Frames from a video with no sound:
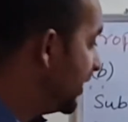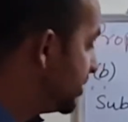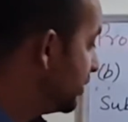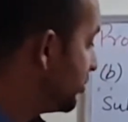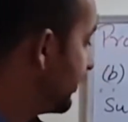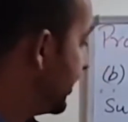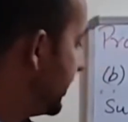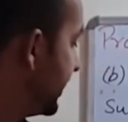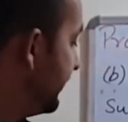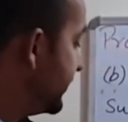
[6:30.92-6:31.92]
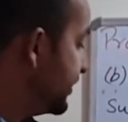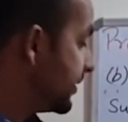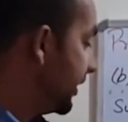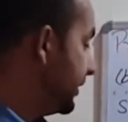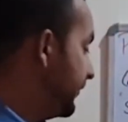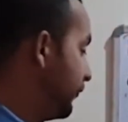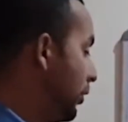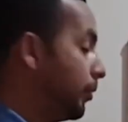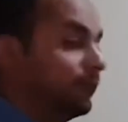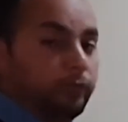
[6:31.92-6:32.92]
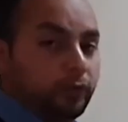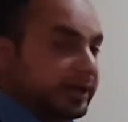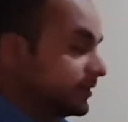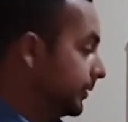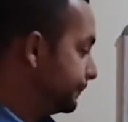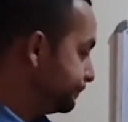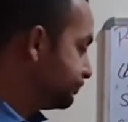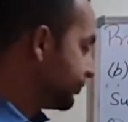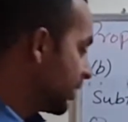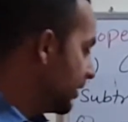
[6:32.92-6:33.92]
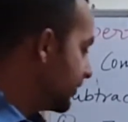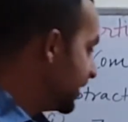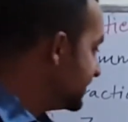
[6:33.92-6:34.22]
cheju samba left hand side the 4 upon 4 lesa. Right